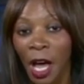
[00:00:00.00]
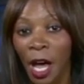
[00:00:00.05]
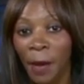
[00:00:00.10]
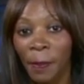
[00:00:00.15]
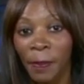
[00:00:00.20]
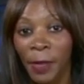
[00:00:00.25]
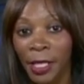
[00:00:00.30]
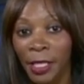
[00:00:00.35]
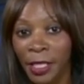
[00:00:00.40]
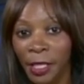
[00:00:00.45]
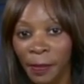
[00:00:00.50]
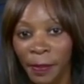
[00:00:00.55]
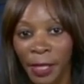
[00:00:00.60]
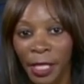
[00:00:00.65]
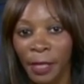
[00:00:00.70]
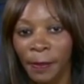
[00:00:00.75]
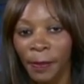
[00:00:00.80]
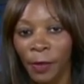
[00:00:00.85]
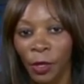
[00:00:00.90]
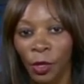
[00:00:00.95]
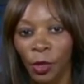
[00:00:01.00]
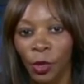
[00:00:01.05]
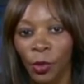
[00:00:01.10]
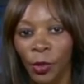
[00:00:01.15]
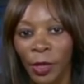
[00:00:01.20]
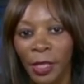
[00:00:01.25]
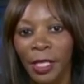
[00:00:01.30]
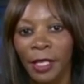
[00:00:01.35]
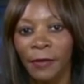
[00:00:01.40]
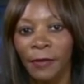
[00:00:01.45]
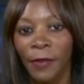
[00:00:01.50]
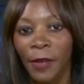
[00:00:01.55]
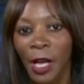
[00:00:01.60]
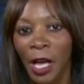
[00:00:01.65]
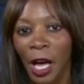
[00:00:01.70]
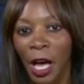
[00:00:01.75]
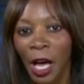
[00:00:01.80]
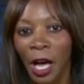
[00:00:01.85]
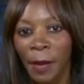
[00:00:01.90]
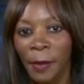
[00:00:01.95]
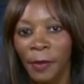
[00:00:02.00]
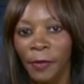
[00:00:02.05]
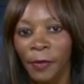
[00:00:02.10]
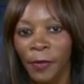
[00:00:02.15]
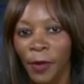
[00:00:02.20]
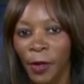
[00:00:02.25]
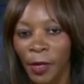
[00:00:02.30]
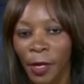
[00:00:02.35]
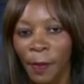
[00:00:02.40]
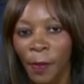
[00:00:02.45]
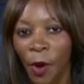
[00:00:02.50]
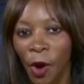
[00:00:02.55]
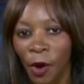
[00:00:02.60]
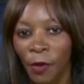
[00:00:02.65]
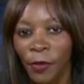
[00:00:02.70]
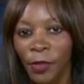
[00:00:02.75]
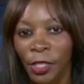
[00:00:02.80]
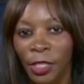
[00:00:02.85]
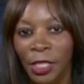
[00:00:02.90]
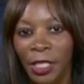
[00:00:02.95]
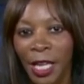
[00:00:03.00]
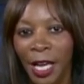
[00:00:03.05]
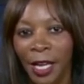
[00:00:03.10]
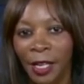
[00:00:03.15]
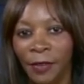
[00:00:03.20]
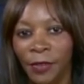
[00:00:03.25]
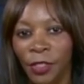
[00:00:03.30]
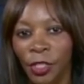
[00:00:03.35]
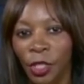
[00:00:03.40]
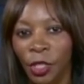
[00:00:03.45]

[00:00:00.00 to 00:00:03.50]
1 billion people who live very impoverished lives.